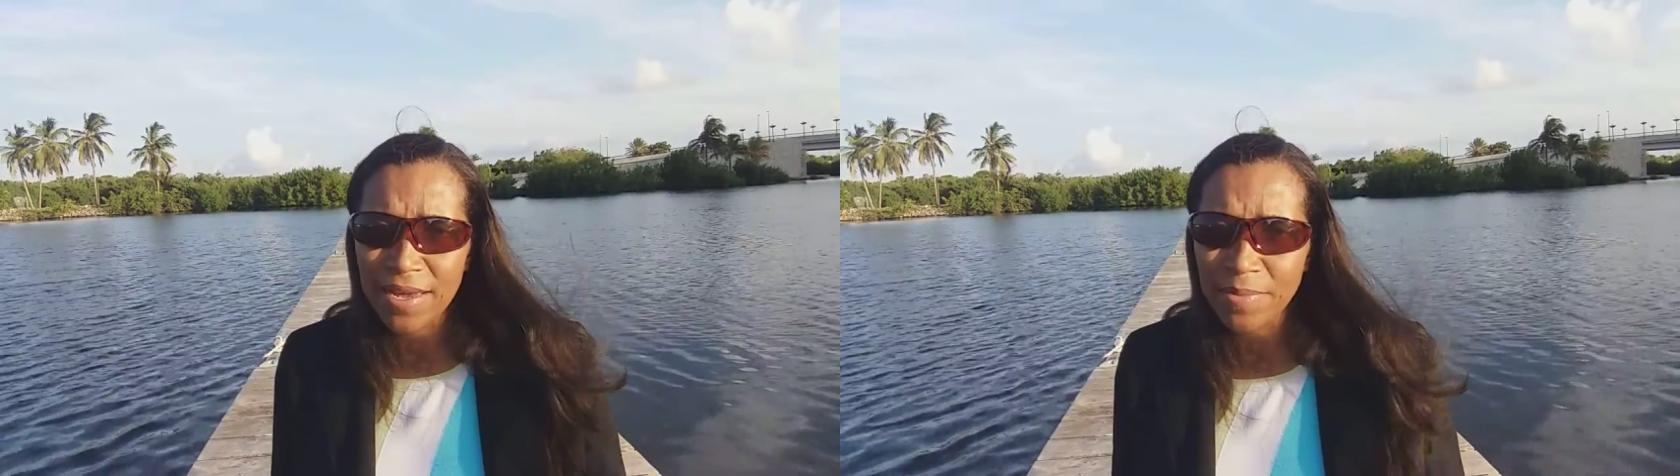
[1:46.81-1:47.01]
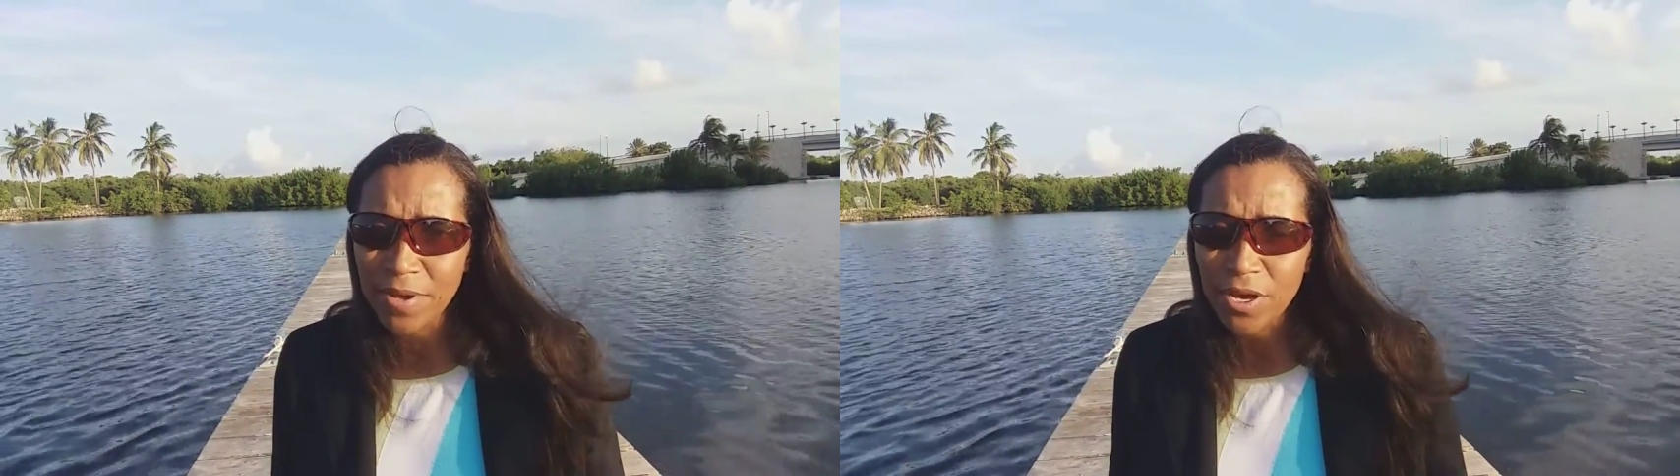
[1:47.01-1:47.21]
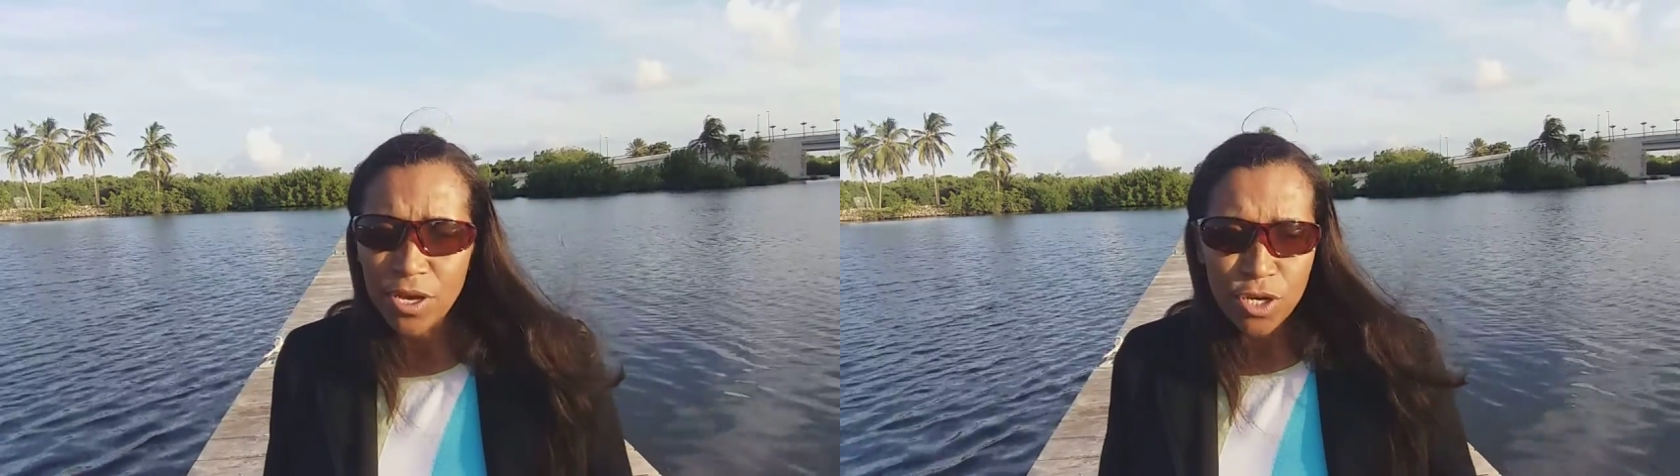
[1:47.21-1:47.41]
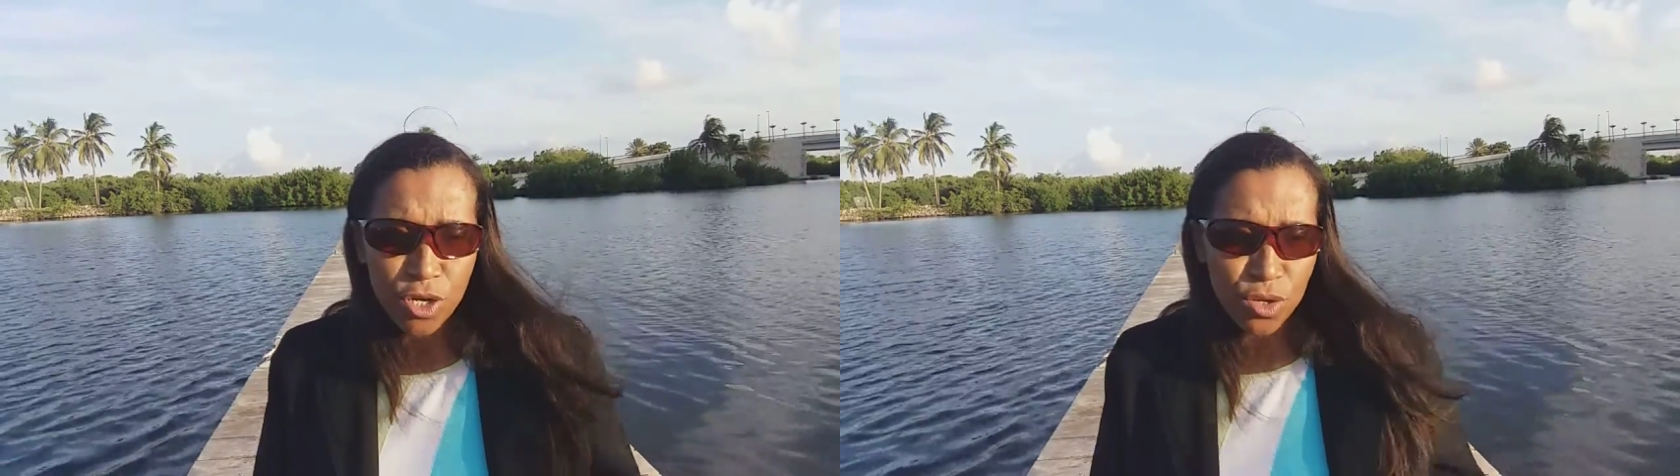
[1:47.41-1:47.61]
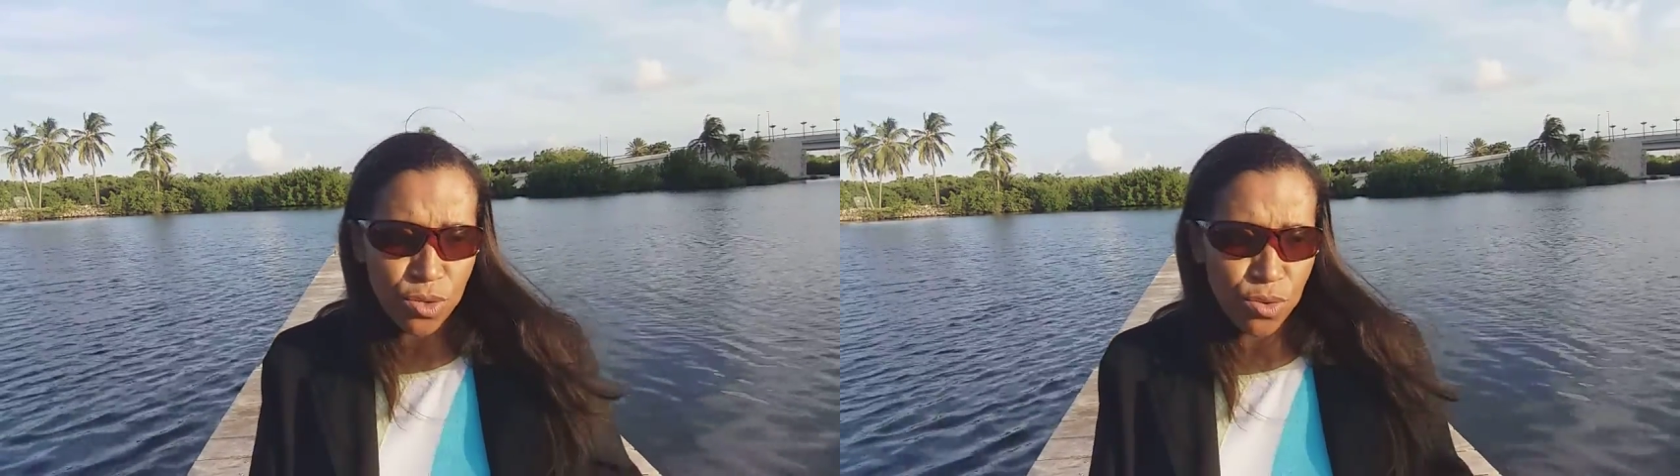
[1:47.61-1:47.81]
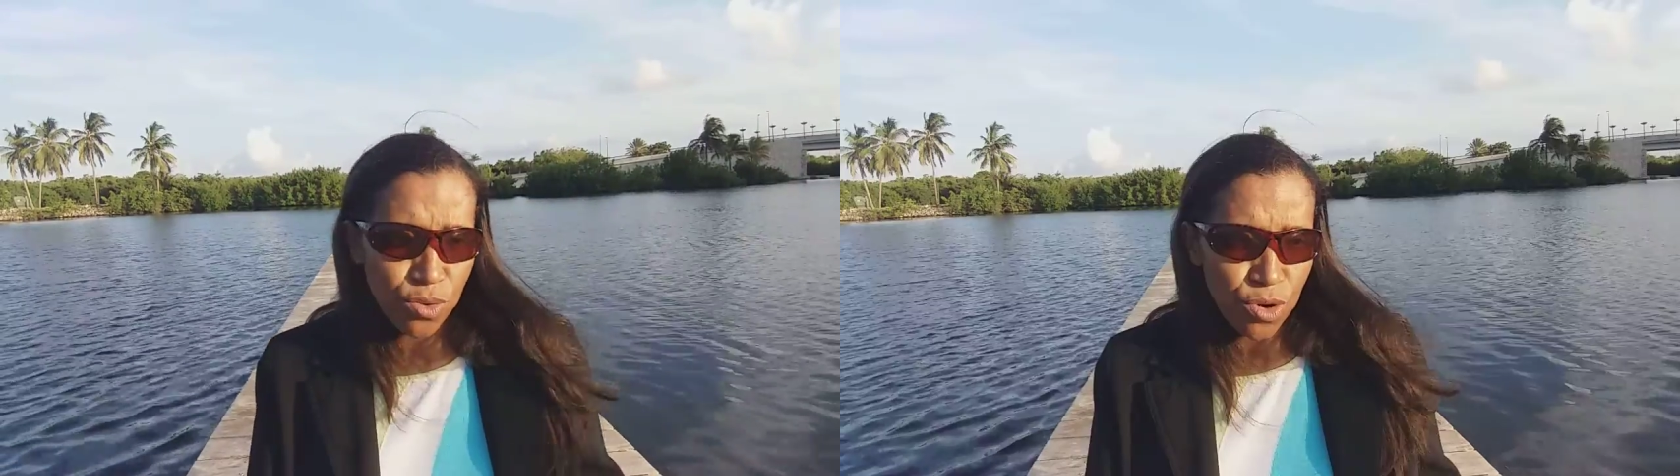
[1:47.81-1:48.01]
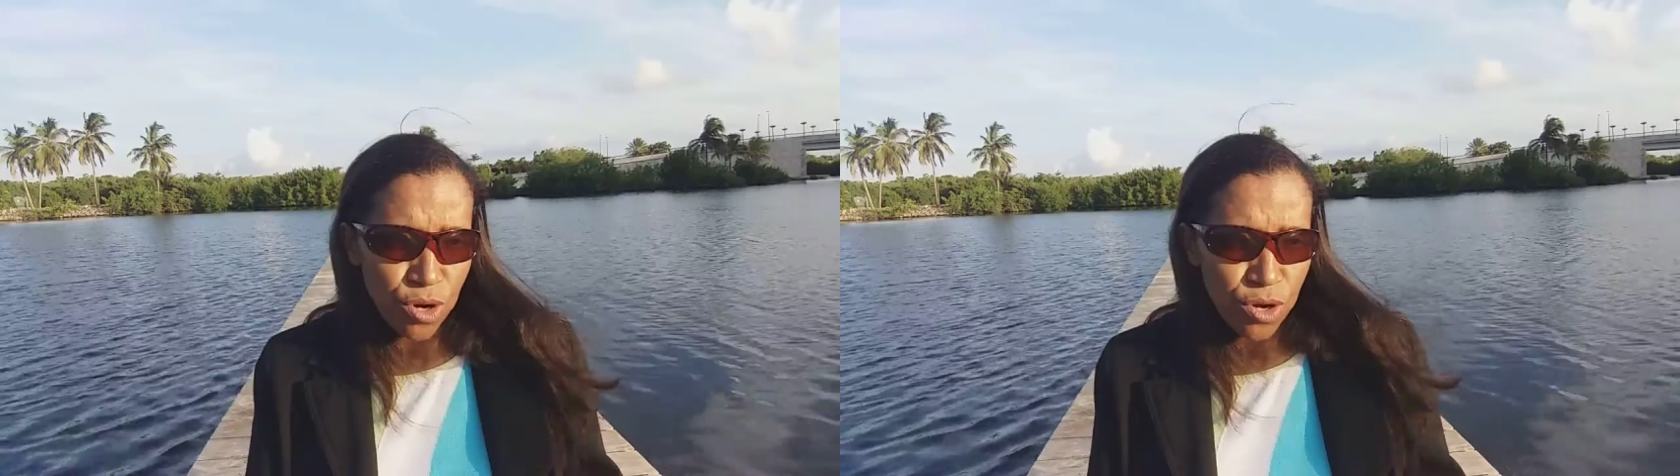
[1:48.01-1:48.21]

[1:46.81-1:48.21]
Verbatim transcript: them to